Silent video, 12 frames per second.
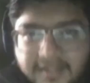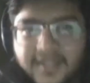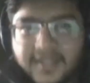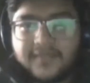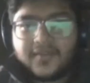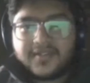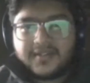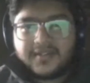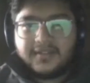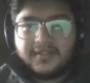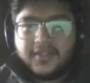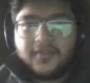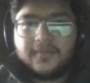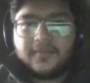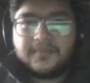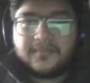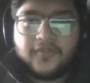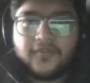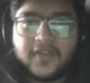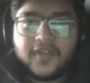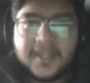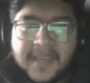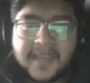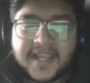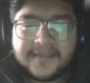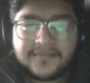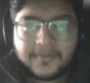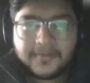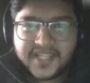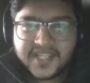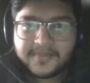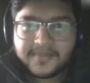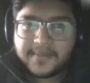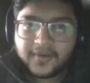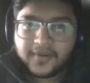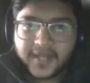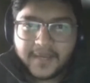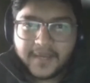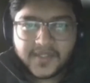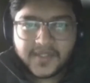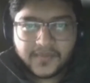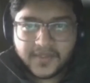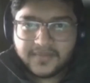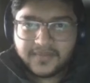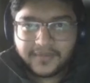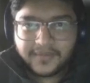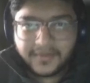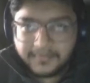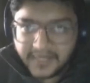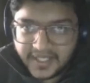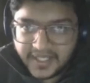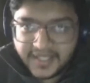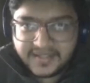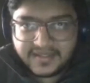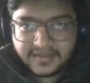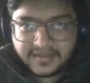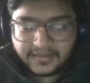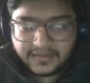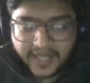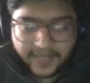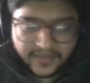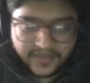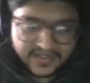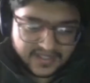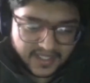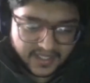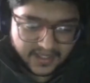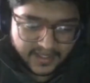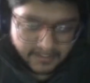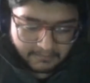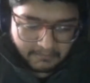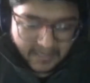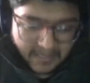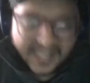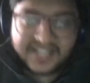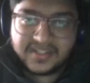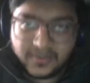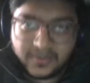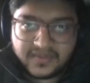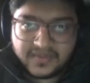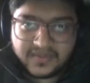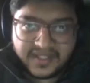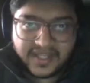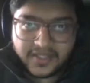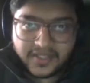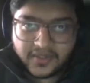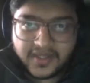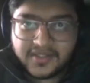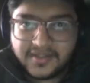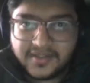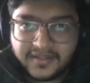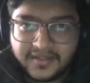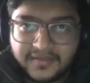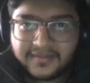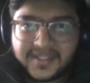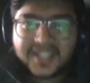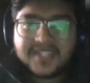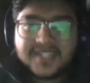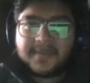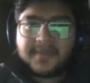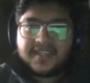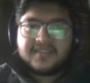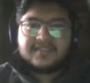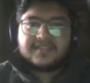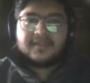It was a, you know, fully pay after placement program, which was one of the biggest, I would say, milestones in educational tech space.